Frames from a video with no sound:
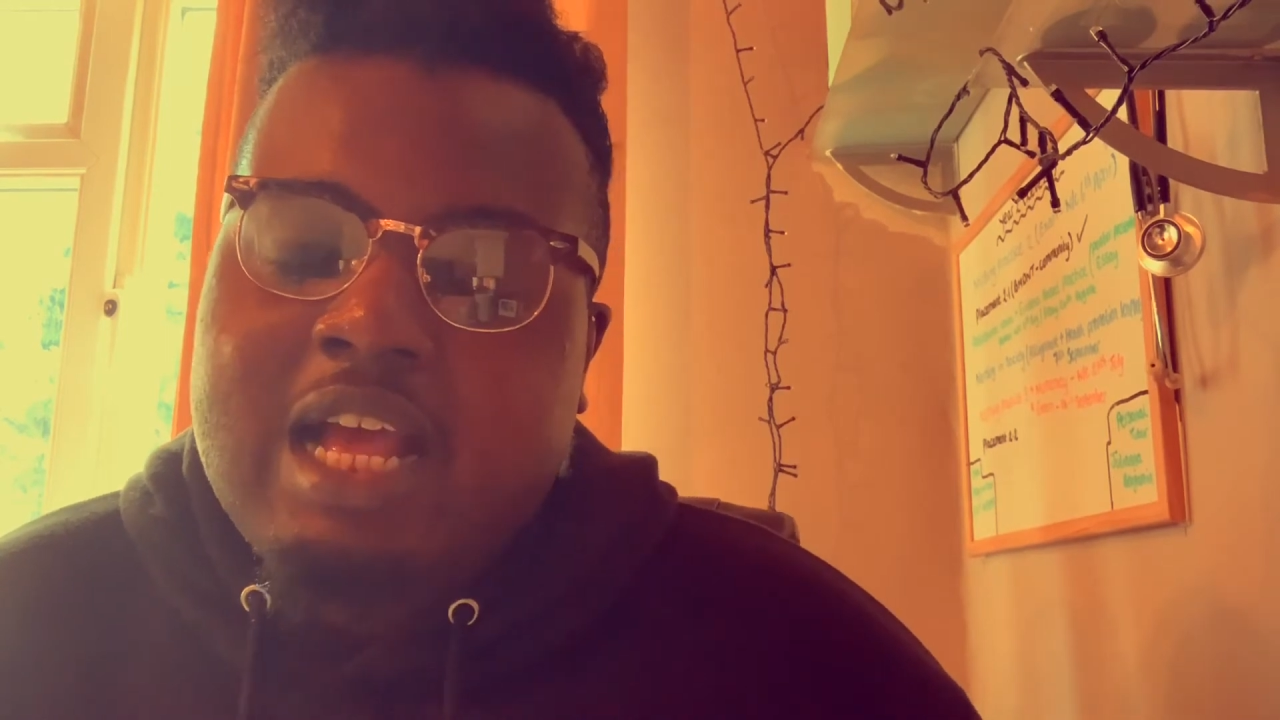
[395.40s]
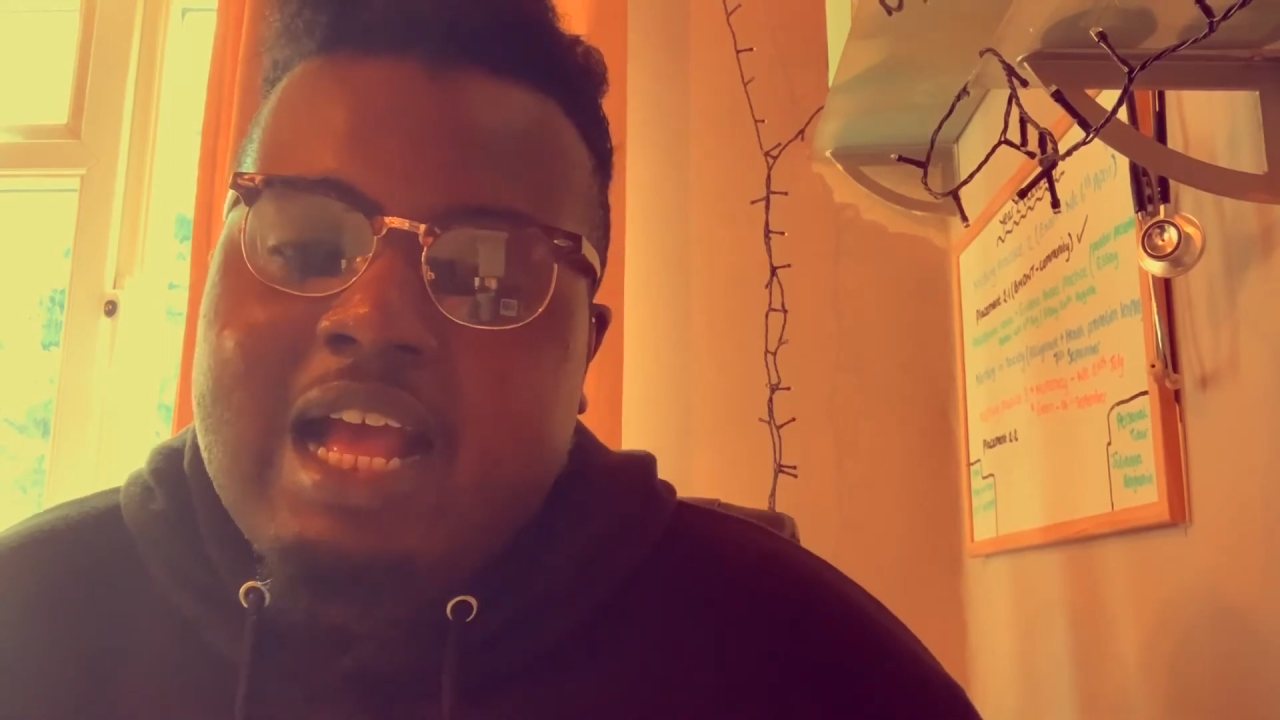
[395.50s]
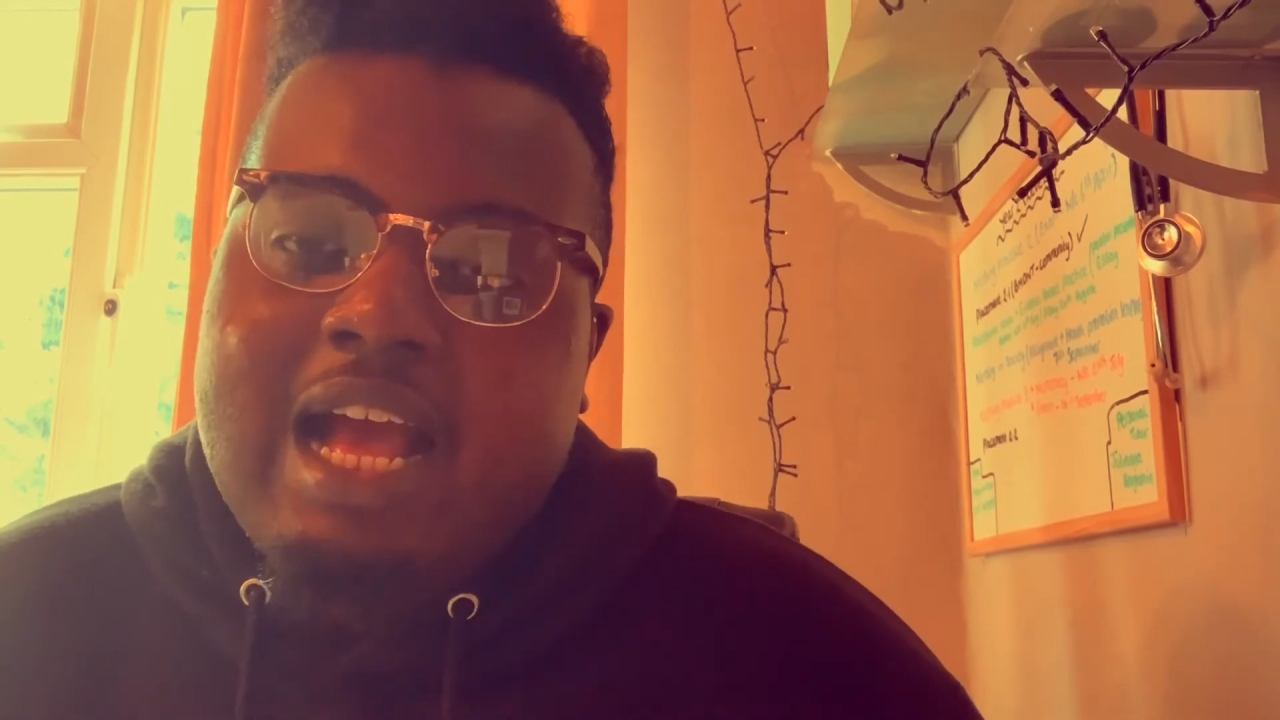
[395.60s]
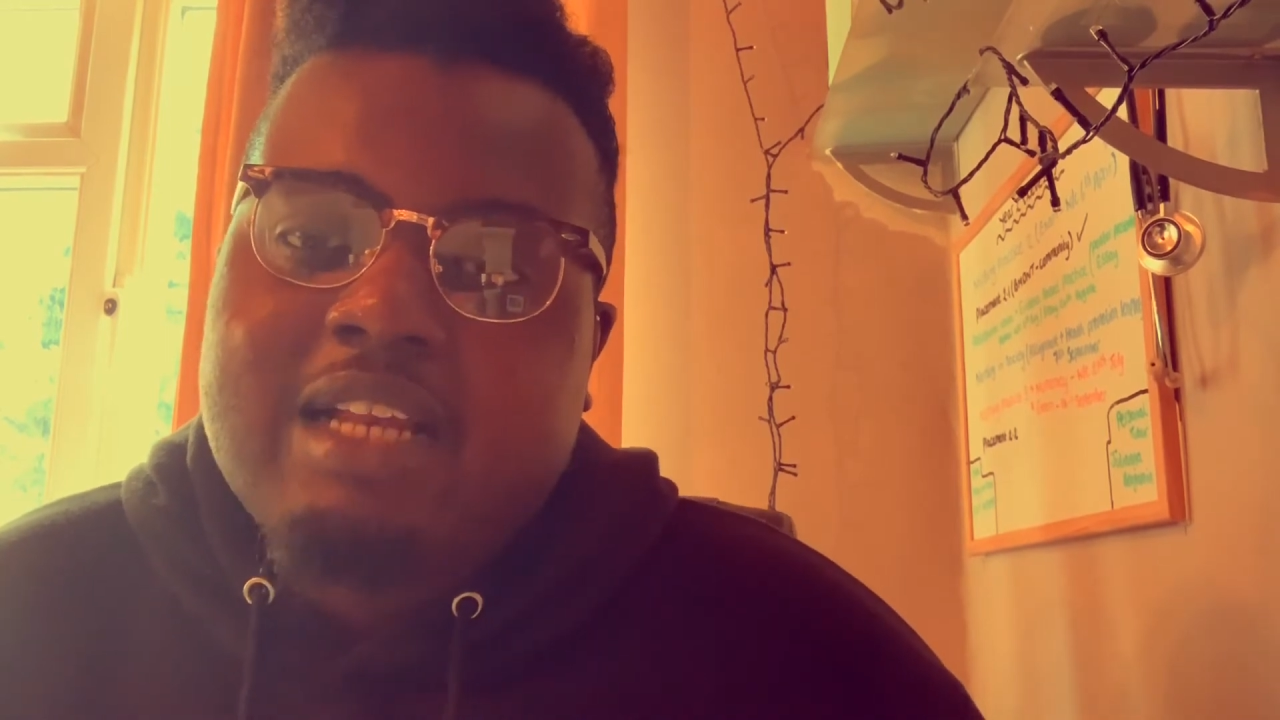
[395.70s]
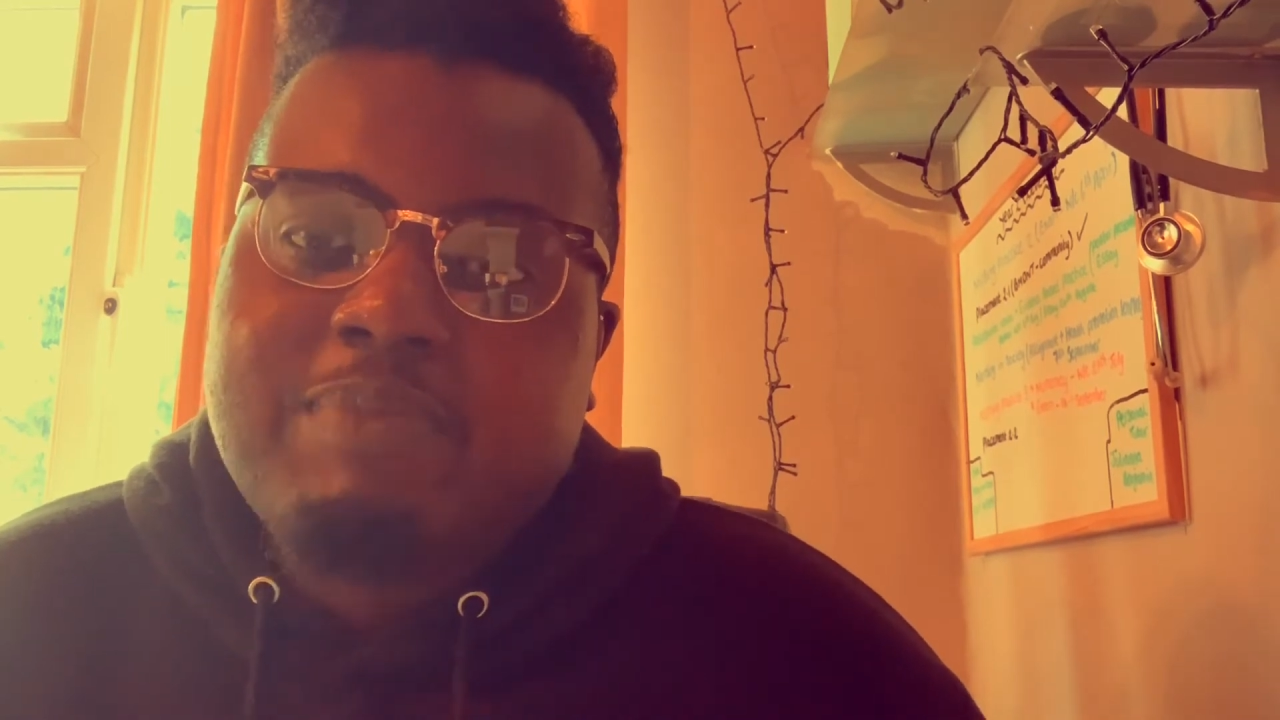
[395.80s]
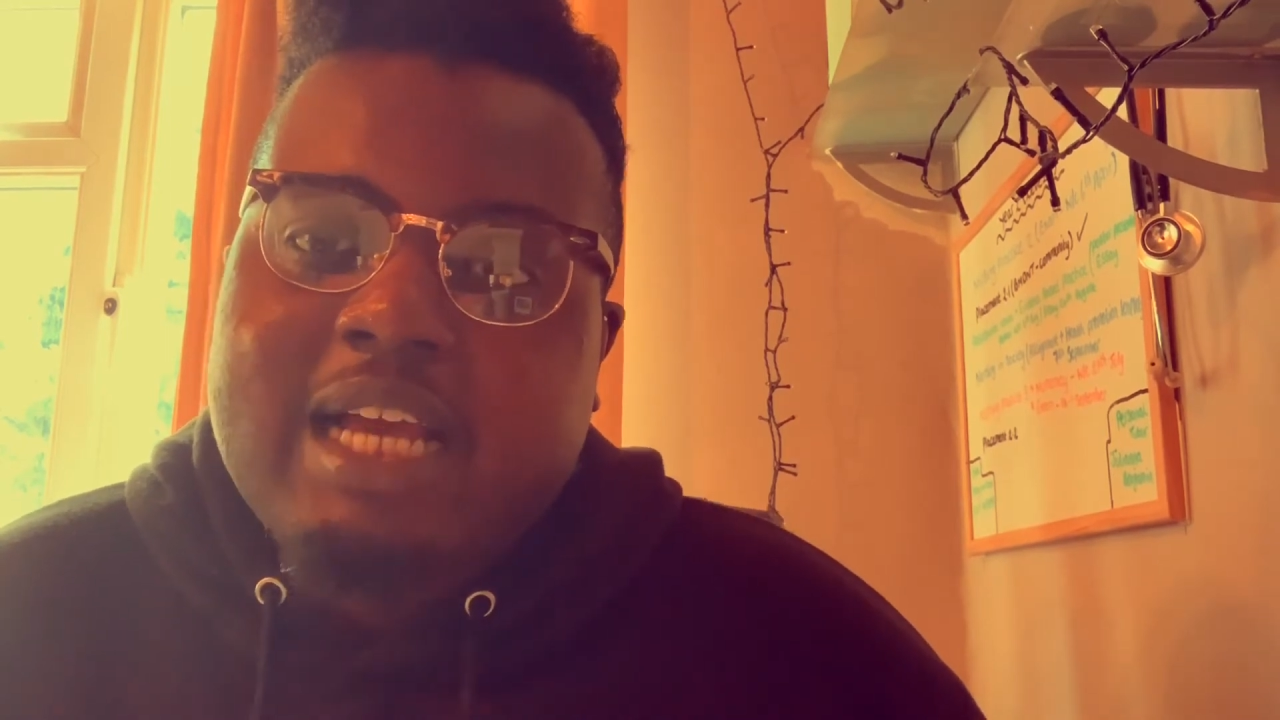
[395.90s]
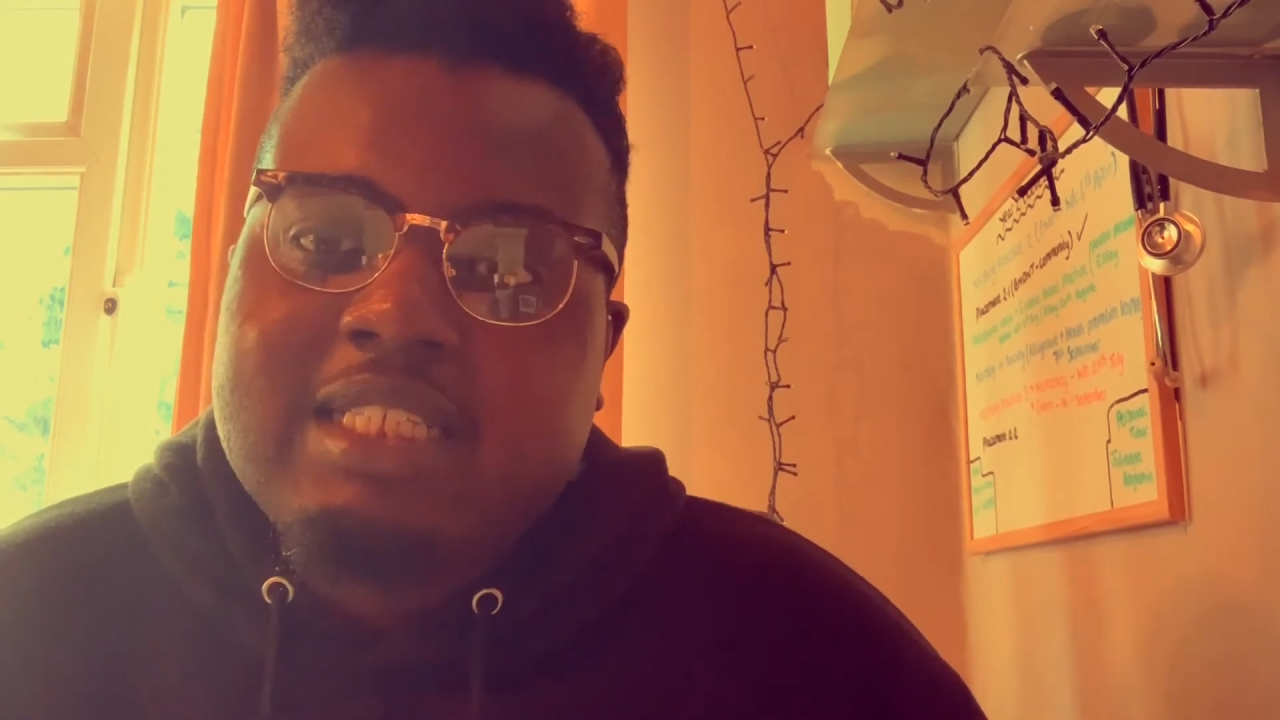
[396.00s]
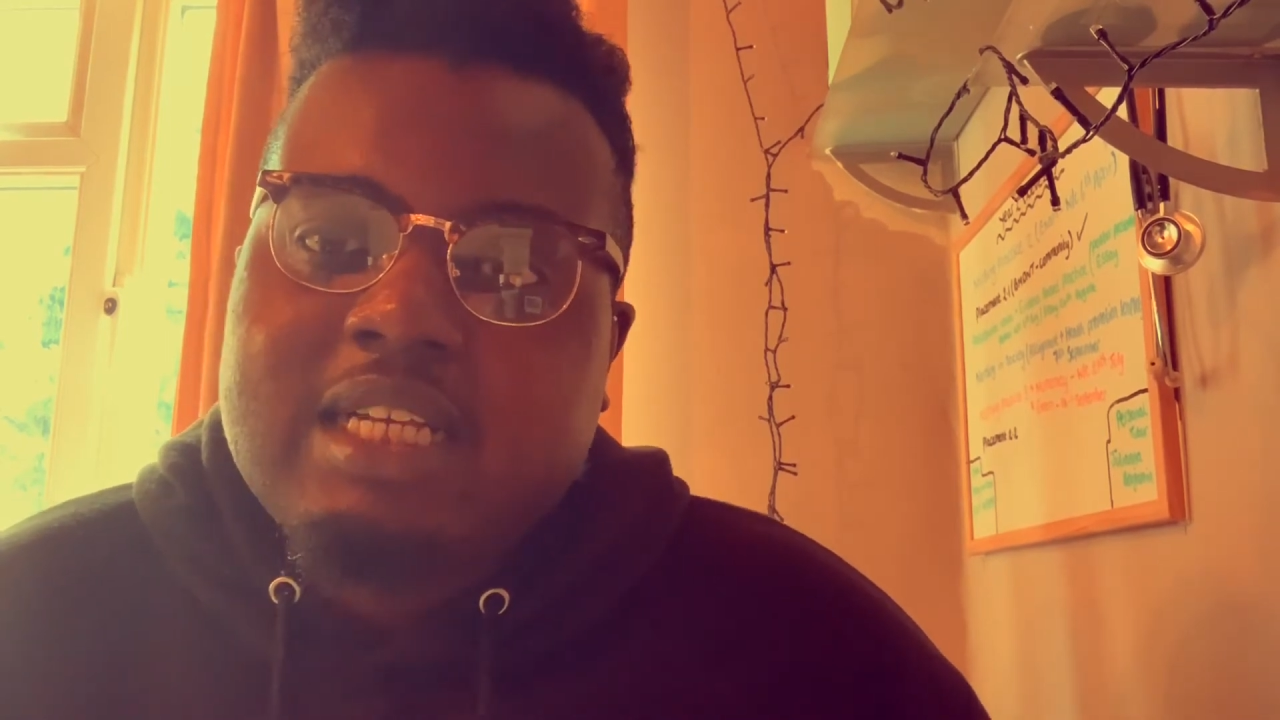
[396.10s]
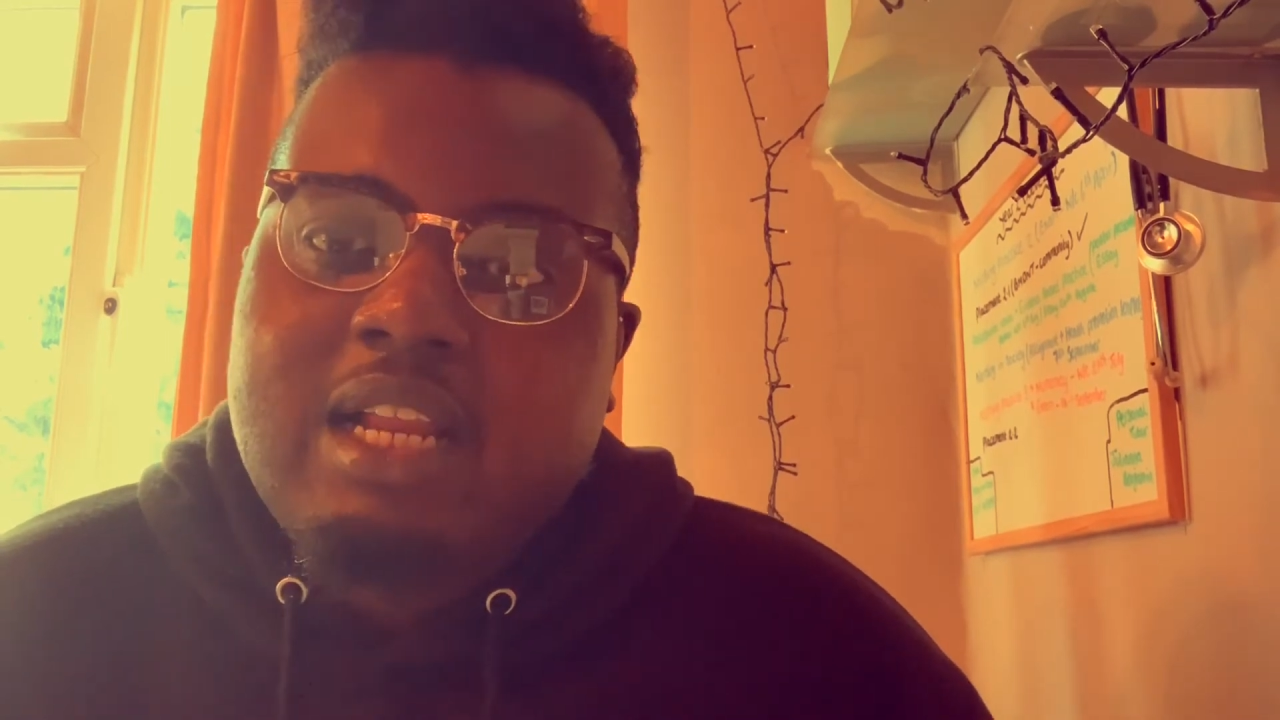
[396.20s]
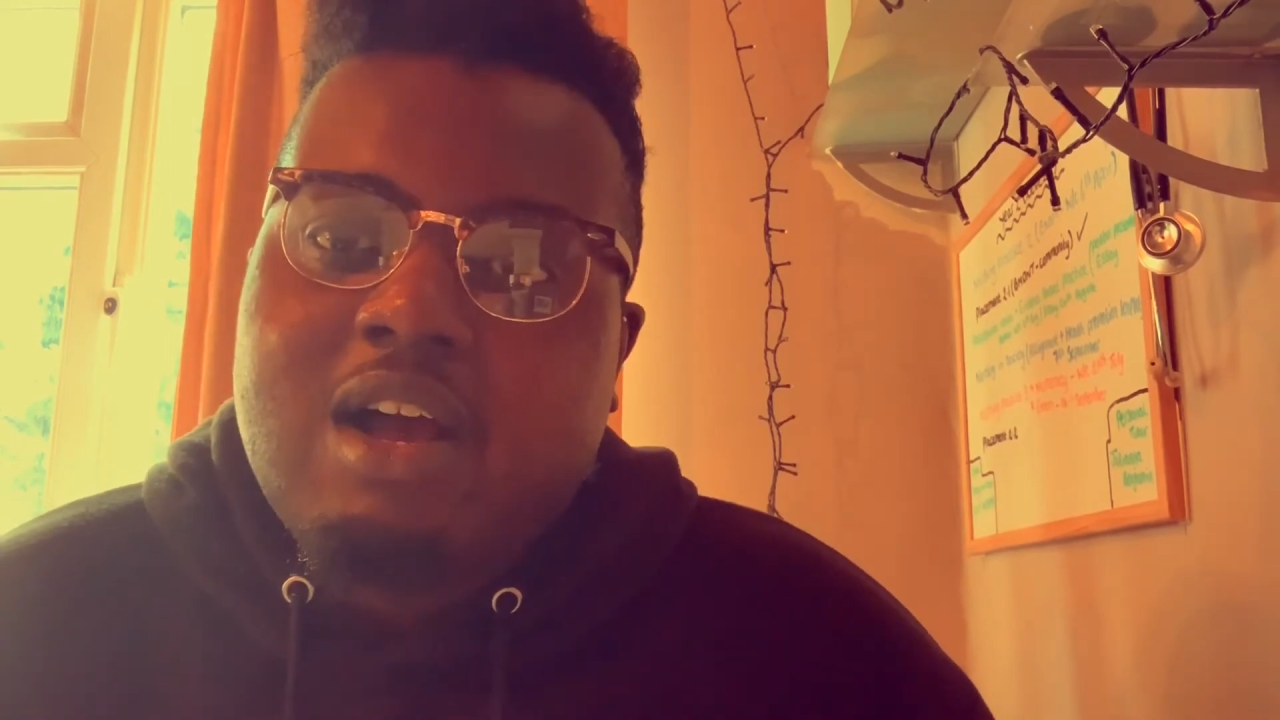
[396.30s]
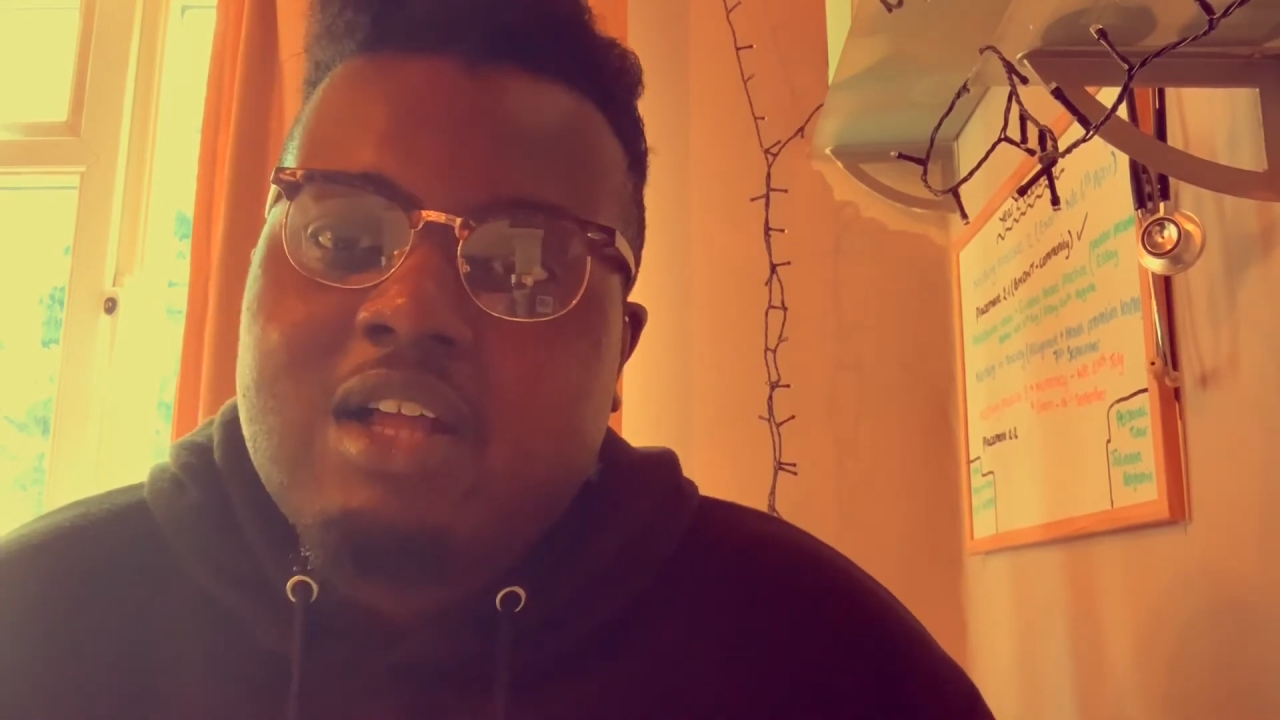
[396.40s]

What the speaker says: And basically on